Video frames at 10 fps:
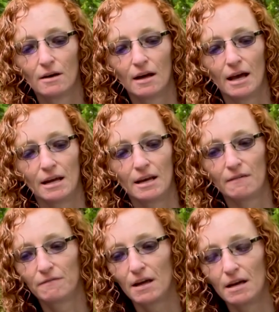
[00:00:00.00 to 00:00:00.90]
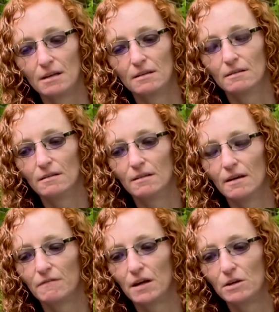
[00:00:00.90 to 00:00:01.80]
and if
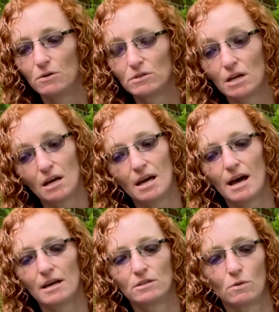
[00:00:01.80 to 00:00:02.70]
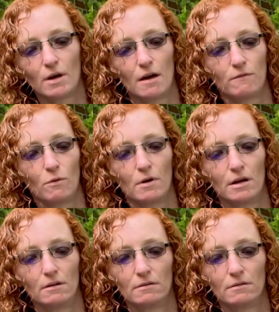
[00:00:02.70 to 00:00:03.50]
they do say yeah, it's okay for it,